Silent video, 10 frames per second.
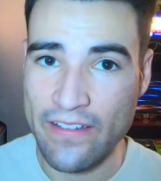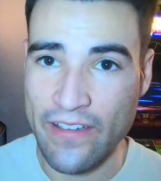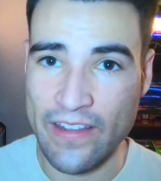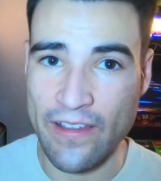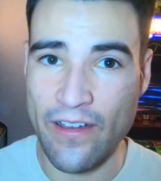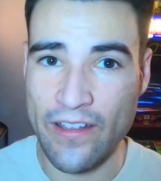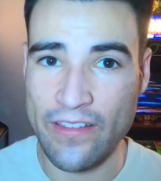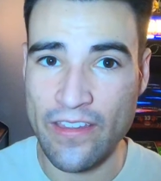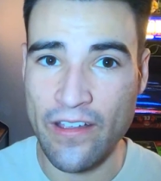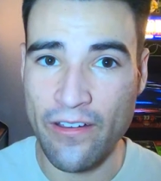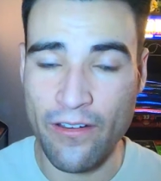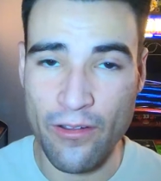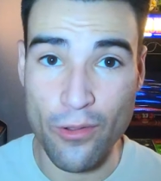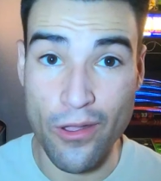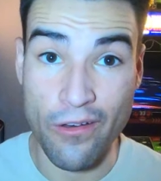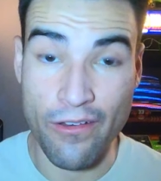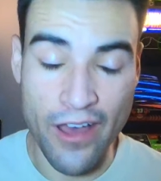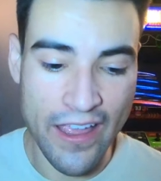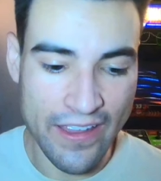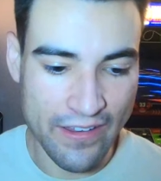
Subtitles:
They go on sale a lot